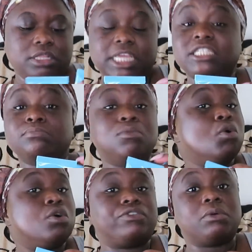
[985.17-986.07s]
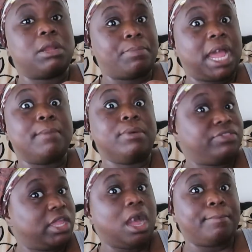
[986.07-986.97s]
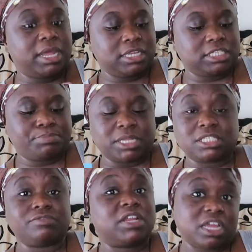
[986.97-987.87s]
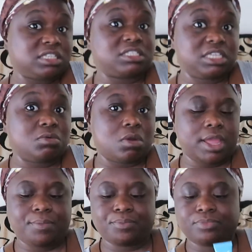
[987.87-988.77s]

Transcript: there's more if you want to buy it, but they are mad expensive and I can see why.